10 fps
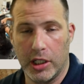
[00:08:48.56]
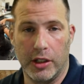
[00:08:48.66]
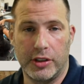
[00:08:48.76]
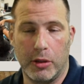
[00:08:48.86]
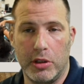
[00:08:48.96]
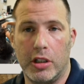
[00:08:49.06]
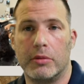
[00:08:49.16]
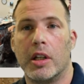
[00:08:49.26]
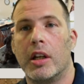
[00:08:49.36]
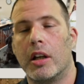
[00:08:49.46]
else that we do.
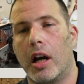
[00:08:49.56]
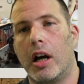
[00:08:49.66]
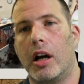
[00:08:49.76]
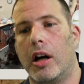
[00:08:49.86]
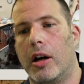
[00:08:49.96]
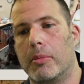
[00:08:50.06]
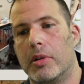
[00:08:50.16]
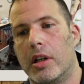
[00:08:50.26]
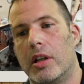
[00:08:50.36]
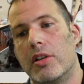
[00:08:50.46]

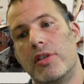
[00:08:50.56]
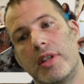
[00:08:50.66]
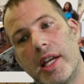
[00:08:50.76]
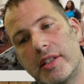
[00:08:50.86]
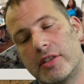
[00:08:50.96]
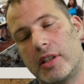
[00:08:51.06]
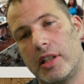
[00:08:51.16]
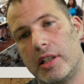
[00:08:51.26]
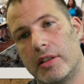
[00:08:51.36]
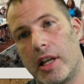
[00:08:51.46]
Next
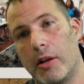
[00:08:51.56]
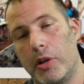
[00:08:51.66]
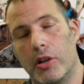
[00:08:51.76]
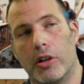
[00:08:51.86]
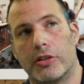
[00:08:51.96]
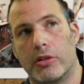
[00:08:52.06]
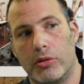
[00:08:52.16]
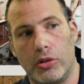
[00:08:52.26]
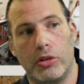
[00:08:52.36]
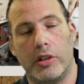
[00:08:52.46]
thing that we also
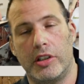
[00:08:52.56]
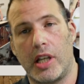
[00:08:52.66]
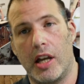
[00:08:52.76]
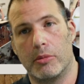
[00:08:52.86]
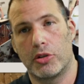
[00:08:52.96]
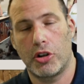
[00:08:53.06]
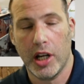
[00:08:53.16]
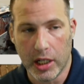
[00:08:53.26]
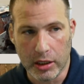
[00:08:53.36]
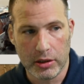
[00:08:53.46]
do is animal
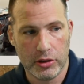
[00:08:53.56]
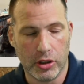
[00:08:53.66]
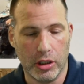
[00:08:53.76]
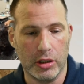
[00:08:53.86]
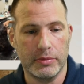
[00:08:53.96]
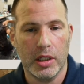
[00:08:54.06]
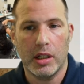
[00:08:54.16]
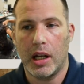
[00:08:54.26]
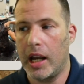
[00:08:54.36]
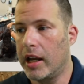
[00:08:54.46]
training. So
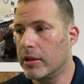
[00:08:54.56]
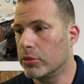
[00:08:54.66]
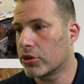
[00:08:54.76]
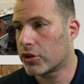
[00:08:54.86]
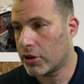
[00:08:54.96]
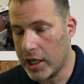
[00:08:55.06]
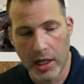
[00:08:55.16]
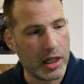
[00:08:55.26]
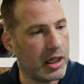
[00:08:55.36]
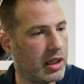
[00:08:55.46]
animal
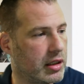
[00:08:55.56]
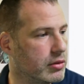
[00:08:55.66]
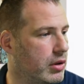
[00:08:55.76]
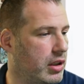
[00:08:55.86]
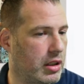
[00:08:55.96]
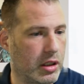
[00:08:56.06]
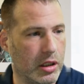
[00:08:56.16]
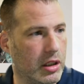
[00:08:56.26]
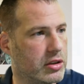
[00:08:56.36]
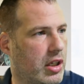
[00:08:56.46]
training,
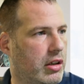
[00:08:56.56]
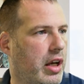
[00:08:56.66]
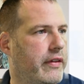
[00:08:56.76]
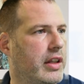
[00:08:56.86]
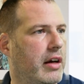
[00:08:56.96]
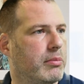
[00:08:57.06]
which I don't have in that